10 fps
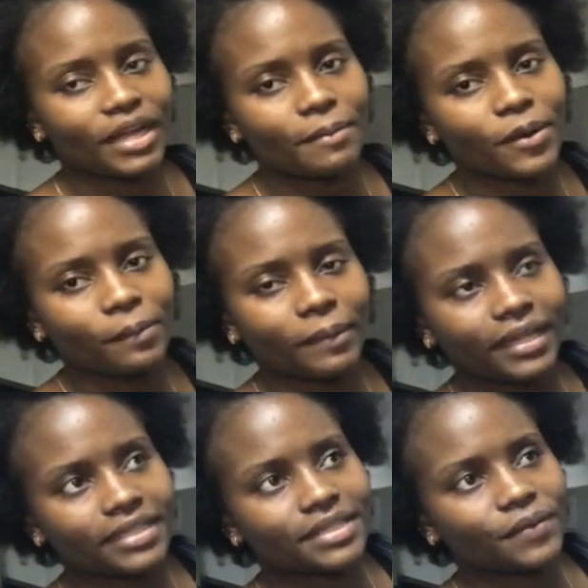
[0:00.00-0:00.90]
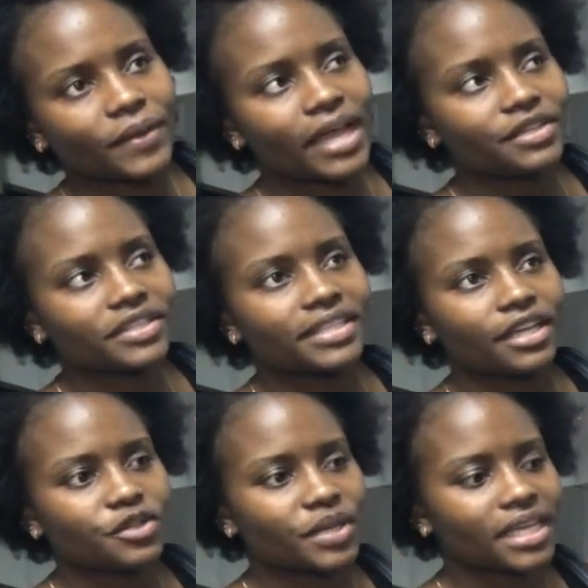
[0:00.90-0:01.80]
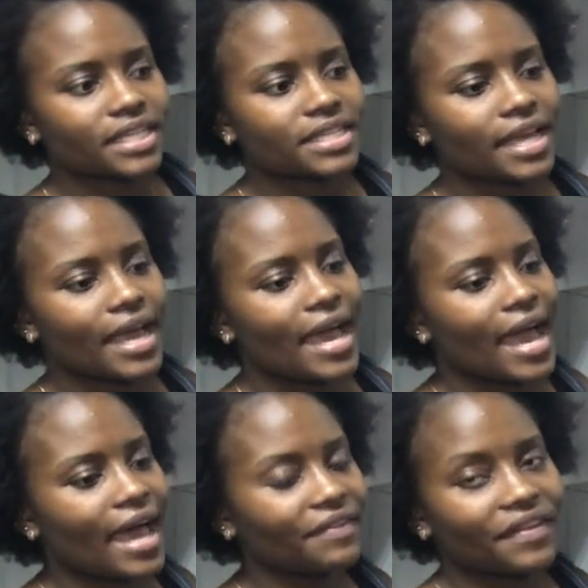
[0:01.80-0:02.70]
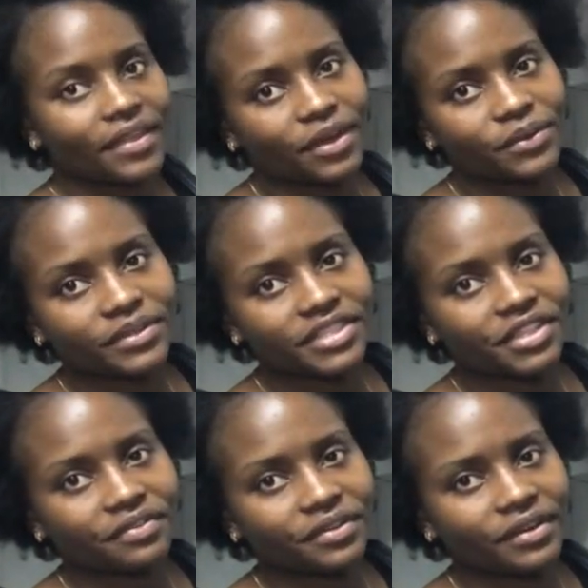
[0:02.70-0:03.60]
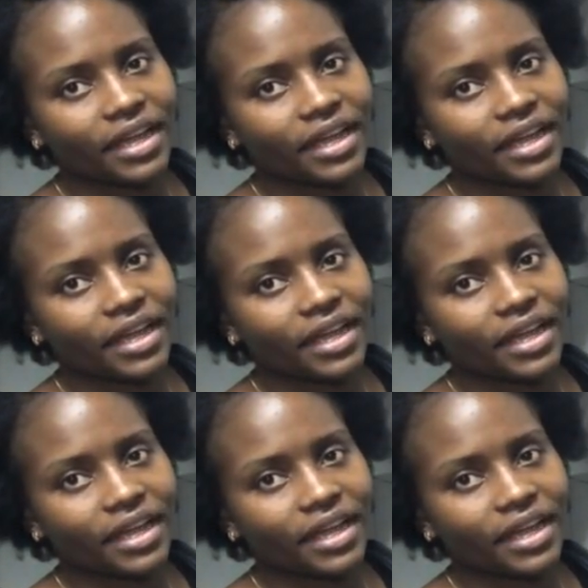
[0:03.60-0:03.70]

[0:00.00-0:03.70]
to come home. But we had to stay to eat. And then they cooked cheese, you